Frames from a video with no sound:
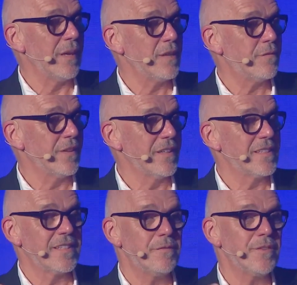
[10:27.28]

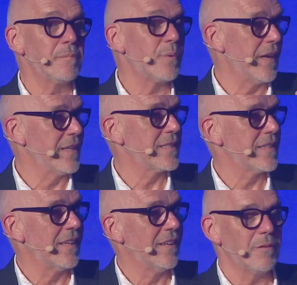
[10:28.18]
different
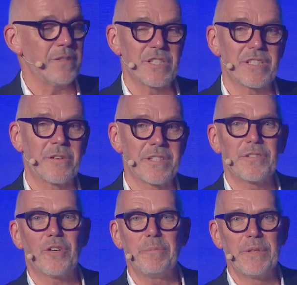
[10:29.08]
brands, which is called
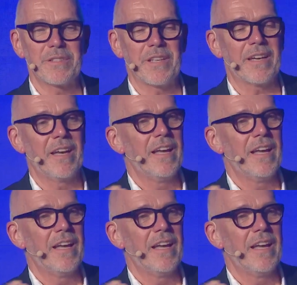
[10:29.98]
stock music.